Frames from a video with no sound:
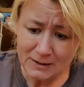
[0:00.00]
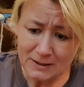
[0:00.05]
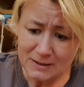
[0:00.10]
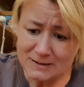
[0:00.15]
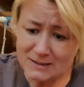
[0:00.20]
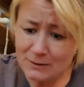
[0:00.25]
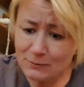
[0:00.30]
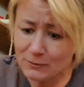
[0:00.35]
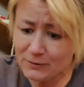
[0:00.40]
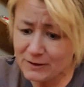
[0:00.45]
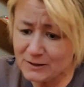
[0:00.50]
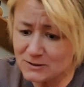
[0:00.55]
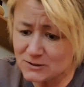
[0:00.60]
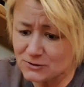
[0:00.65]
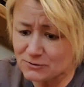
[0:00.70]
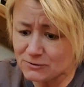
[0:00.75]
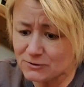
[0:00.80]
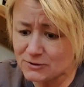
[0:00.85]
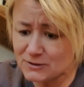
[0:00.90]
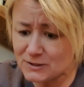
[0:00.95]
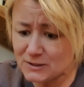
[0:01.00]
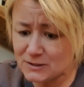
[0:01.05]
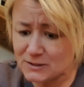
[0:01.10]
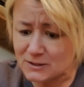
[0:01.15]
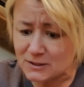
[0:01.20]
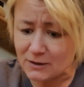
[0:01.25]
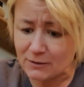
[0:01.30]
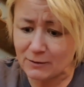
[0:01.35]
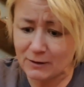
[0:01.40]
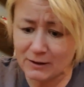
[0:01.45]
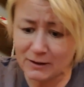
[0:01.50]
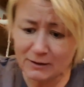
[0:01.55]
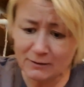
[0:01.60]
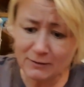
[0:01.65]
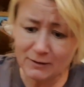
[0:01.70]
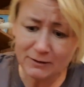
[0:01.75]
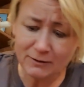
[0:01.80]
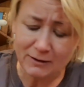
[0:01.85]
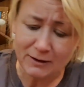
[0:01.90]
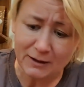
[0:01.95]
Is that what that screws into?
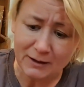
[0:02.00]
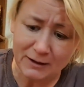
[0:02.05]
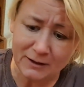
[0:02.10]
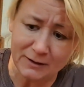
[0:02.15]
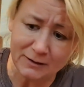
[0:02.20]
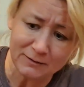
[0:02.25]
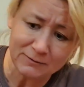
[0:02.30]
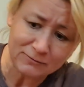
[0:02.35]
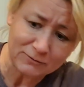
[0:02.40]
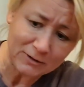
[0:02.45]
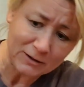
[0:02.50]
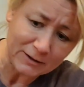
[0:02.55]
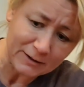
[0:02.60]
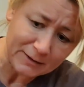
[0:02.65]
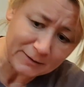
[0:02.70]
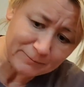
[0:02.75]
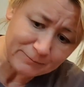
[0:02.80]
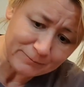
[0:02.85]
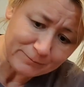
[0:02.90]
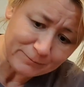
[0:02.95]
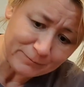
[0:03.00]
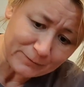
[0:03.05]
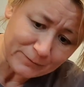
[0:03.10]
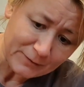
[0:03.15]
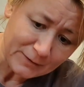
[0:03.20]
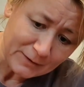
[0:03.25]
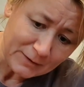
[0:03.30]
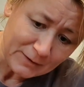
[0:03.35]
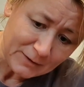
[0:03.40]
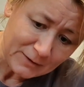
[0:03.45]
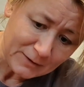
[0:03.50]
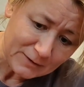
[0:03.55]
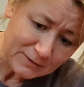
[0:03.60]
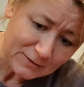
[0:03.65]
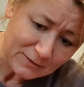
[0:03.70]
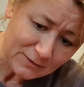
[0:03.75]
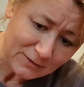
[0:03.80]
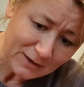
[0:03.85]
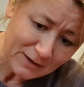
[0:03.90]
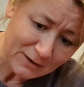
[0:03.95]
Oh, okay, right.
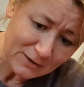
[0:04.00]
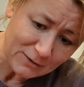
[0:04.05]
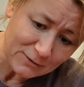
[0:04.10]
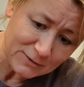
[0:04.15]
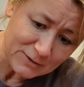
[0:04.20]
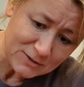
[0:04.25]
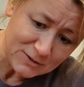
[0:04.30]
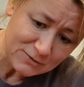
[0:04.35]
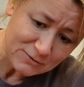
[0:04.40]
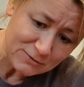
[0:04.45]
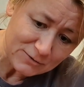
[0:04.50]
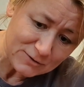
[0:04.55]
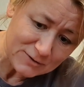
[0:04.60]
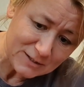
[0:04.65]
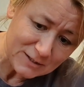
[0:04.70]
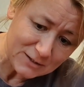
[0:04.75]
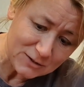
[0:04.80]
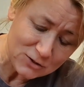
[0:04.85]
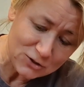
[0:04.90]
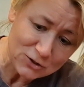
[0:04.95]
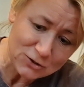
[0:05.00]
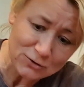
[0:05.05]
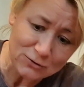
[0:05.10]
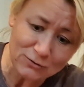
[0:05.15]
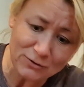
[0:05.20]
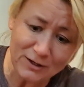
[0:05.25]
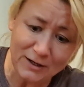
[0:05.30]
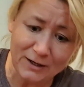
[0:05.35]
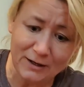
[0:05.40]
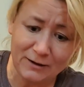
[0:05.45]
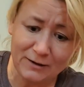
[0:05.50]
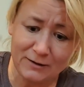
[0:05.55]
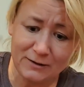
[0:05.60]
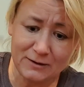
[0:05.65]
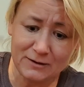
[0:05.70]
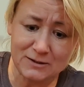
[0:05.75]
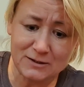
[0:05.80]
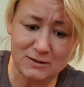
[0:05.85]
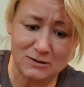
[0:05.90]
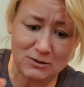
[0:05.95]
So that only screws into that.
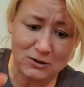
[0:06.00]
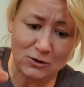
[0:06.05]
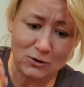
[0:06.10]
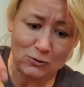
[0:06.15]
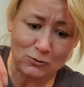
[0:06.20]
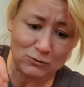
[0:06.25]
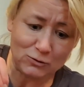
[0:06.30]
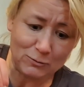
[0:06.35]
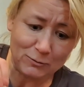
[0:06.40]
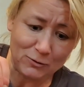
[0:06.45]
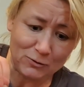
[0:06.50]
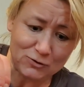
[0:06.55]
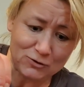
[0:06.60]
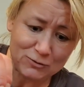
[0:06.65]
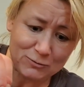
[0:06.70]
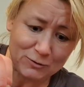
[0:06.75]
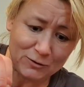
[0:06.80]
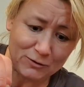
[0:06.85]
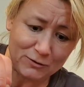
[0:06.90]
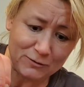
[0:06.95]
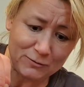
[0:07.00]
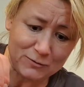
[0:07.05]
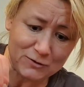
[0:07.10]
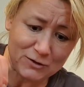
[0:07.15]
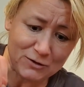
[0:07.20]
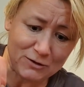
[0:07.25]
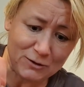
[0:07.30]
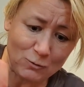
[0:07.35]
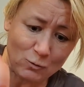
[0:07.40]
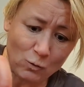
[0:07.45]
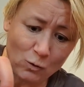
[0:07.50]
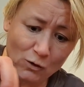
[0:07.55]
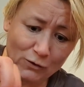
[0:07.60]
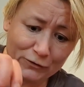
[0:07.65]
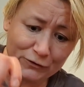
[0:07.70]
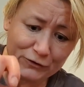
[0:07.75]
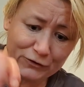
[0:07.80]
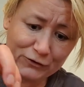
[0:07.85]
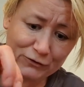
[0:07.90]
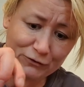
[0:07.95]
That doesn't hold the bottom on. There was only
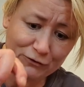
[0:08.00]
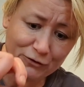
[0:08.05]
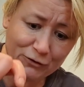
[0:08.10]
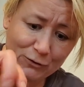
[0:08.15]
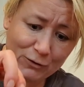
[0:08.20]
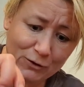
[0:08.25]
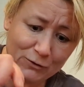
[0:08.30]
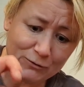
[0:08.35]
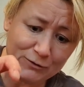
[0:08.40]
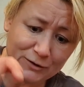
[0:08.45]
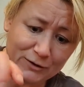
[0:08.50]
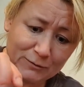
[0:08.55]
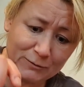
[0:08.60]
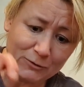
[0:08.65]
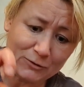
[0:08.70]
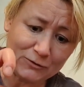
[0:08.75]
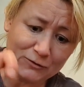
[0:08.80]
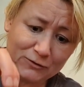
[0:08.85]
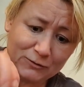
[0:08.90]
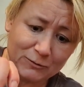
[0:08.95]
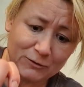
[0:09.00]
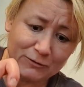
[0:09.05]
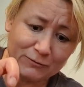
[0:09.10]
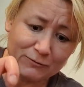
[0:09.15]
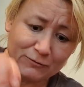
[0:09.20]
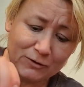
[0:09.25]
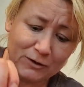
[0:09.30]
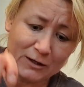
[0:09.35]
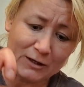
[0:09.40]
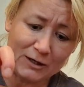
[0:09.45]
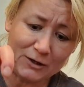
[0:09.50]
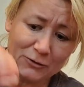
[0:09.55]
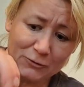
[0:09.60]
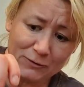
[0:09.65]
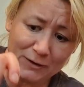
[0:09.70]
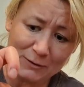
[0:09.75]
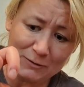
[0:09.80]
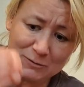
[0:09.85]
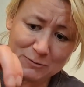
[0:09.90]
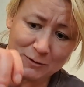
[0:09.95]
one screw holding the bottom on. Right, I thought
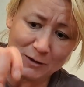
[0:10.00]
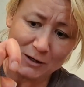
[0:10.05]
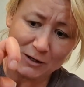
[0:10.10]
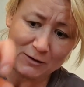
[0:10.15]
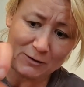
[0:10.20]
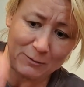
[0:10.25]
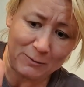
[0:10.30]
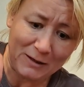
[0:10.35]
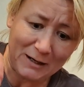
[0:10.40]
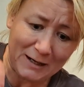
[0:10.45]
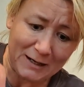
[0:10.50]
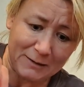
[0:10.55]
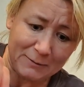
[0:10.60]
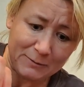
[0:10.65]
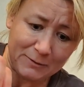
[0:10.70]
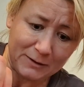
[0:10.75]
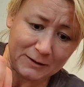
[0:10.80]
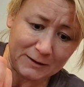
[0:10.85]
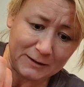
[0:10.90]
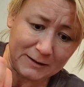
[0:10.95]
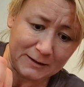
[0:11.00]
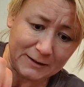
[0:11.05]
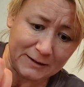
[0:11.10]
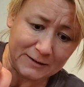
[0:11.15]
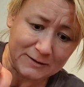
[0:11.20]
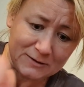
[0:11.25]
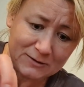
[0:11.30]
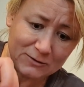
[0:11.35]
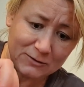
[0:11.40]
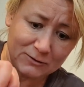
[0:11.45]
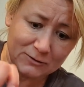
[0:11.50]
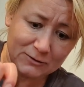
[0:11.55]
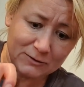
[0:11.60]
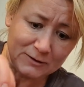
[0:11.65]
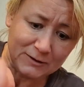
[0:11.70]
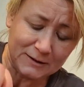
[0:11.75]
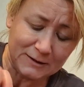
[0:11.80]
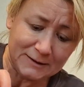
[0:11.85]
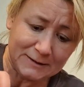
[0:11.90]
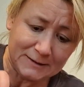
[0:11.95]
that was part of the plate, but clearly it's not.
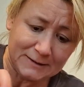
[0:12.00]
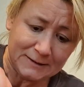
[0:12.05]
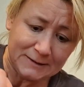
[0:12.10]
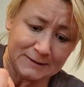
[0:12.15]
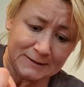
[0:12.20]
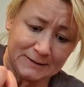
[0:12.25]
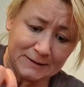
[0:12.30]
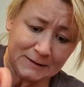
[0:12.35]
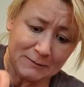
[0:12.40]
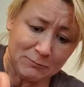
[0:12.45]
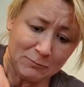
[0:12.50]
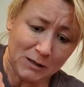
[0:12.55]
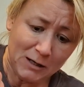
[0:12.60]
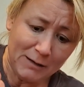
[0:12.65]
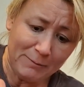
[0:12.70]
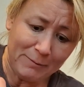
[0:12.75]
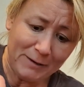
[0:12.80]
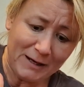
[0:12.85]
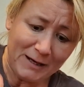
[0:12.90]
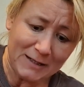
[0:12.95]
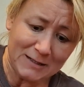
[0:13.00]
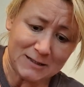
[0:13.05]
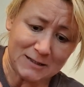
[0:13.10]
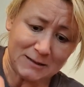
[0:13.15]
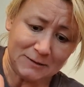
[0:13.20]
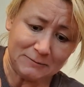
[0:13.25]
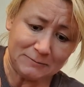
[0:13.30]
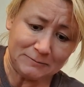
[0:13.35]
My bad.